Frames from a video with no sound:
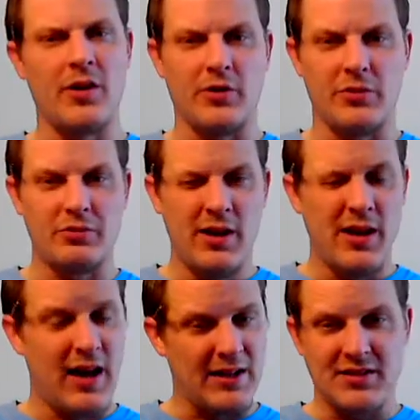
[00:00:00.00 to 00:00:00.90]
You know,
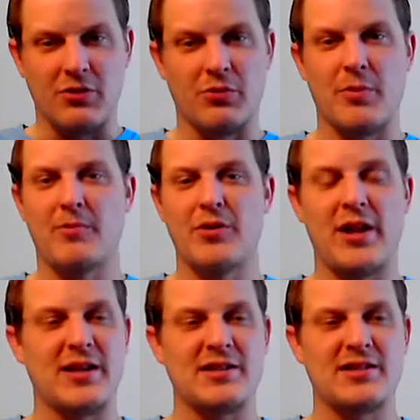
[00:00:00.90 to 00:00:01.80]
I still remember,
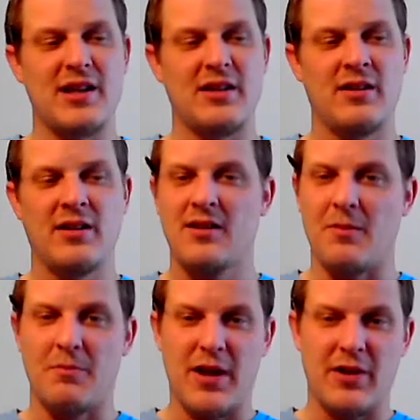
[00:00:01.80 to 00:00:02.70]
like I said,
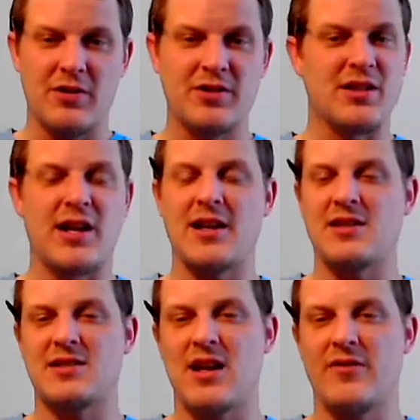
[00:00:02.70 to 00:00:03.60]
the Bears in
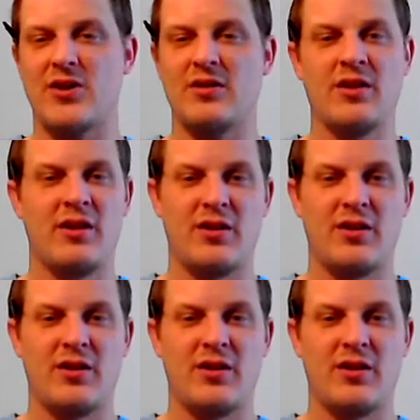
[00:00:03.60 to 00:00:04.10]
97,